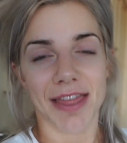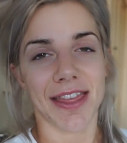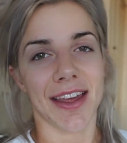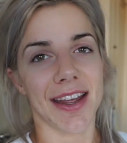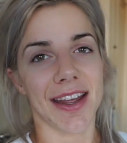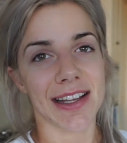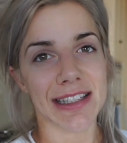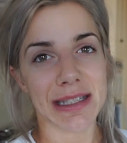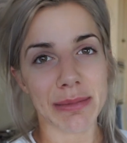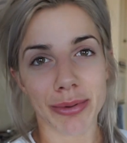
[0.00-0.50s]

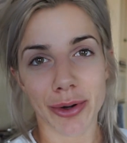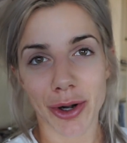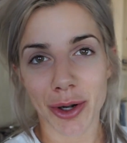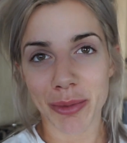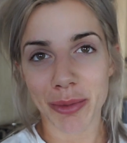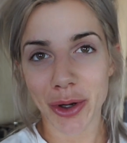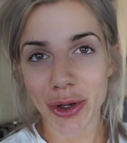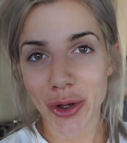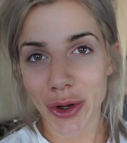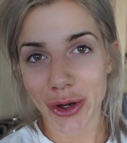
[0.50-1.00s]
There is a
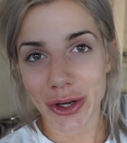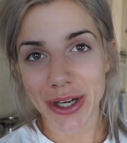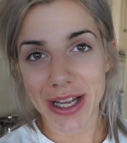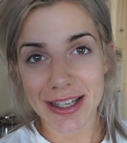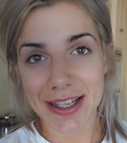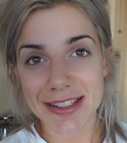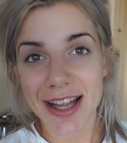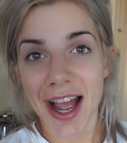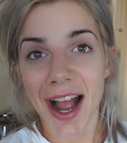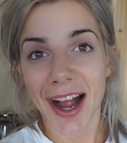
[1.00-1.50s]
promo code
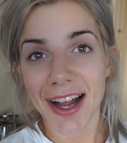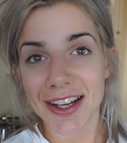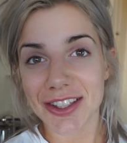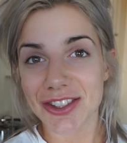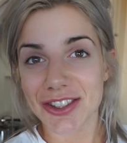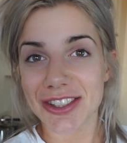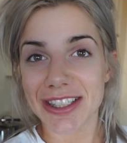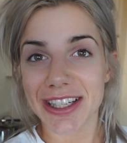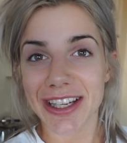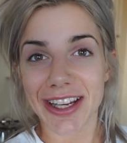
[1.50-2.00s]

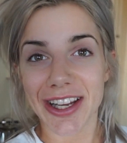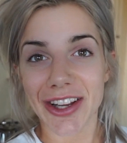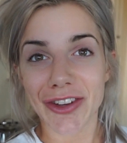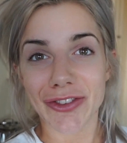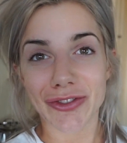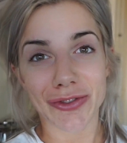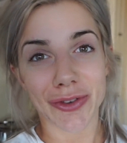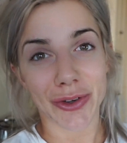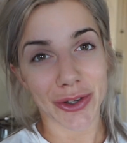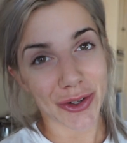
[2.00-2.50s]
attached
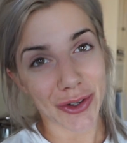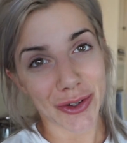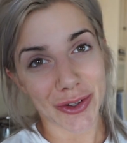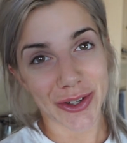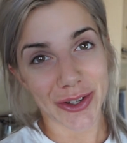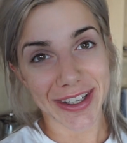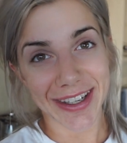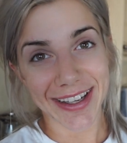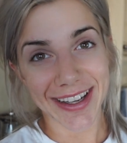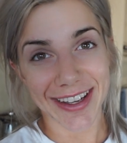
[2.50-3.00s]
for your
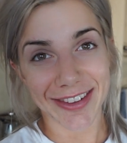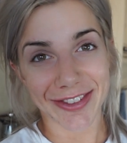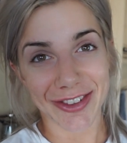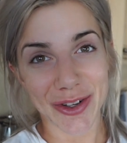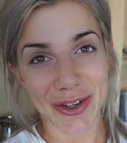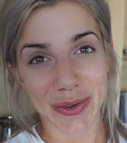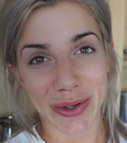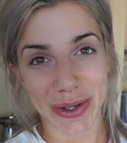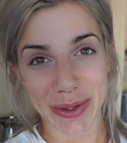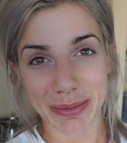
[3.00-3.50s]
order
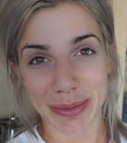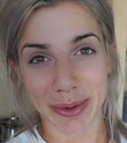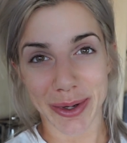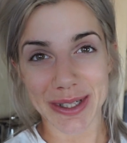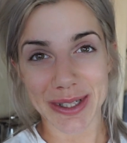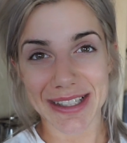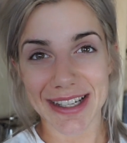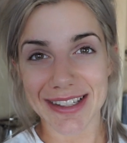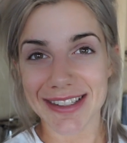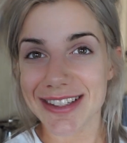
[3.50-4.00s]
if you want to
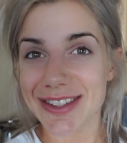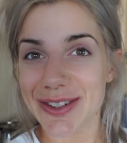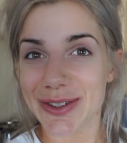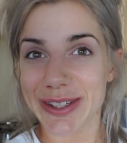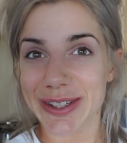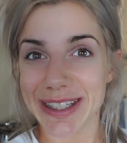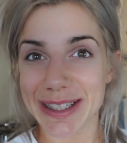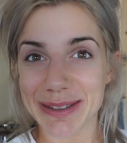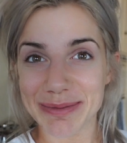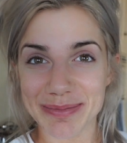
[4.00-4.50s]
process an
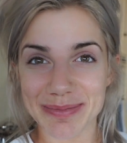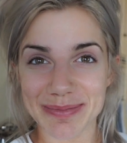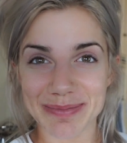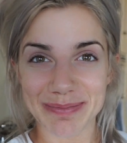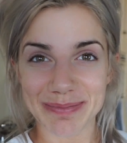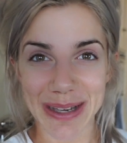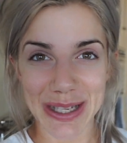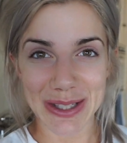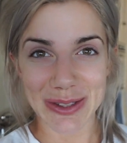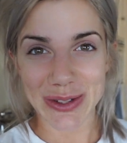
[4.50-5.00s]
order.
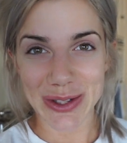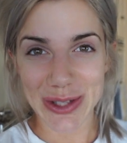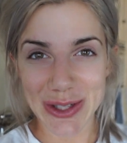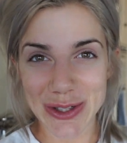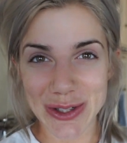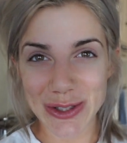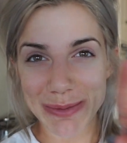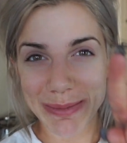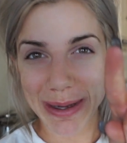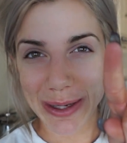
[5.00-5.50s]
Make sure
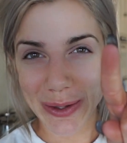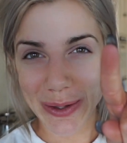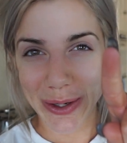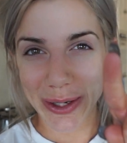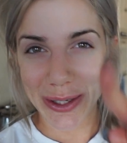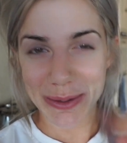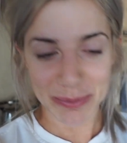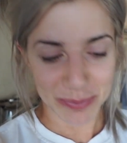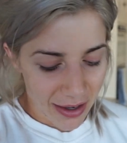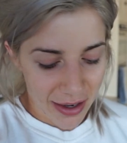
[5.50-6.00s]
you use my
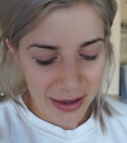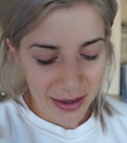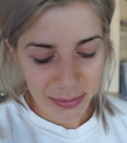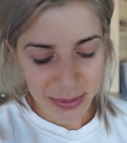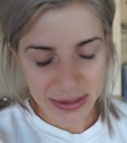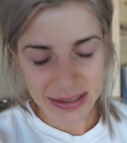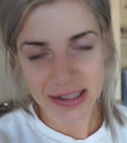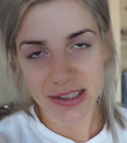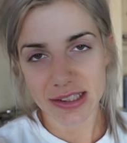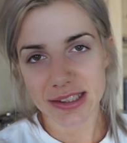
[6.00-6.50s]
code. Uh,
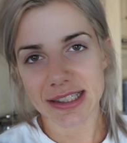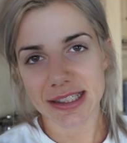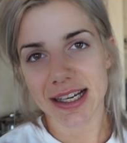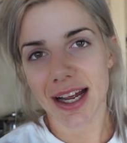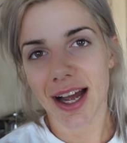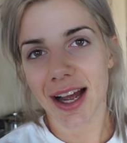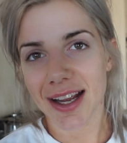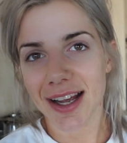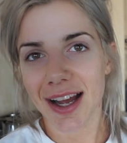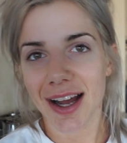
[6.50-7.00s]
but
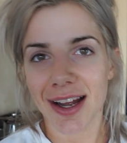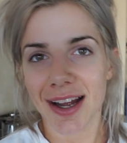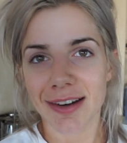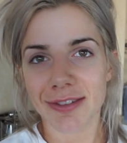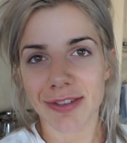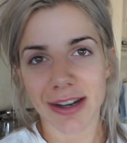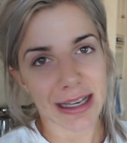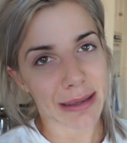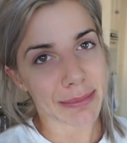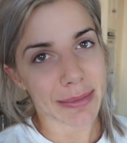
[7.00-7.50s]
seriously, I
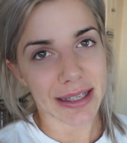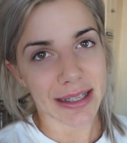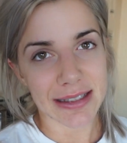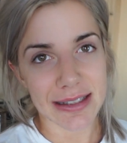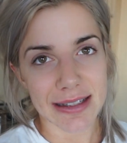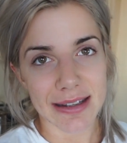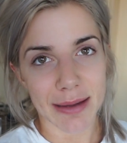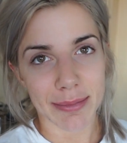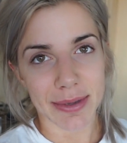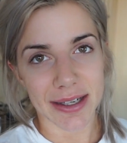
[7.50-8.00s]
can't
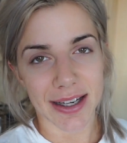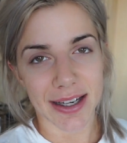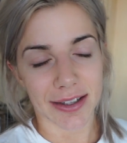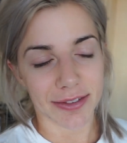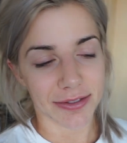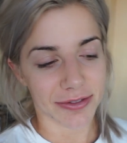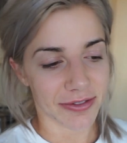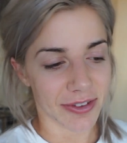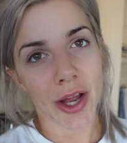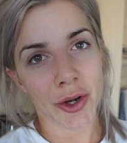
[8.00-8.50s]
recommend them
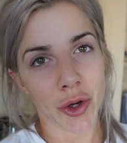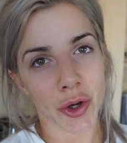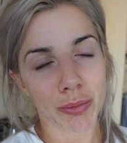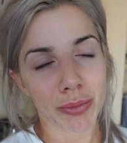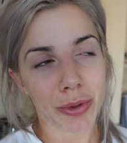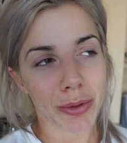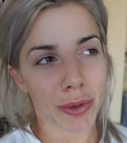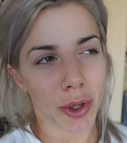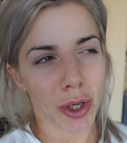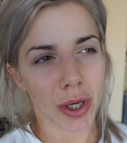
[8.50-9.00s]
enough. I
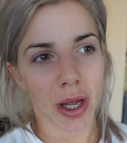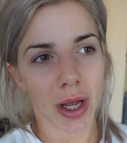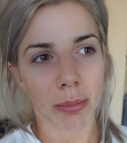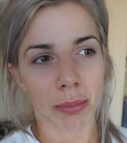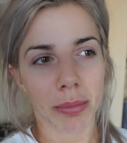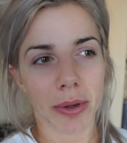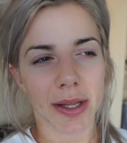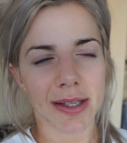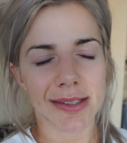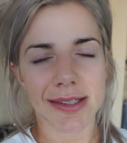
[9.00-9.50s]
don't promote
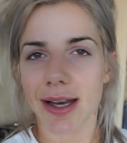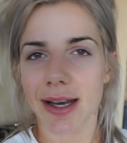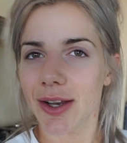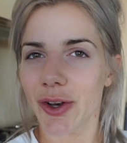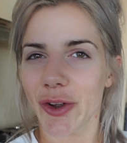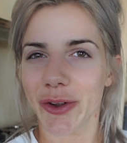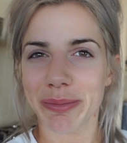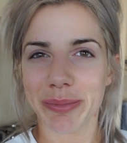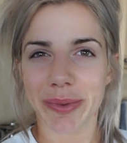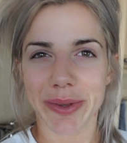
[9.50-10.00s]
companies that I
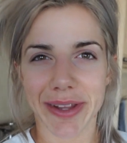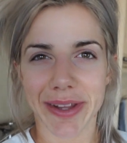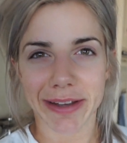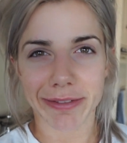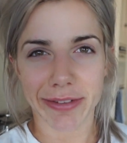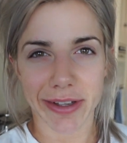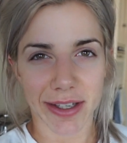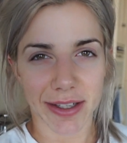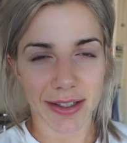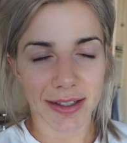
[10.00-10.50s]
don't
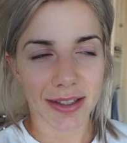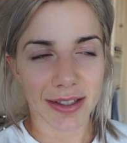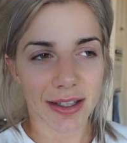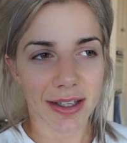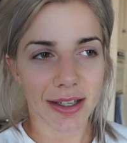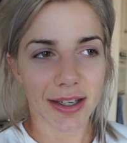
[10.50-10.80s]
believe in.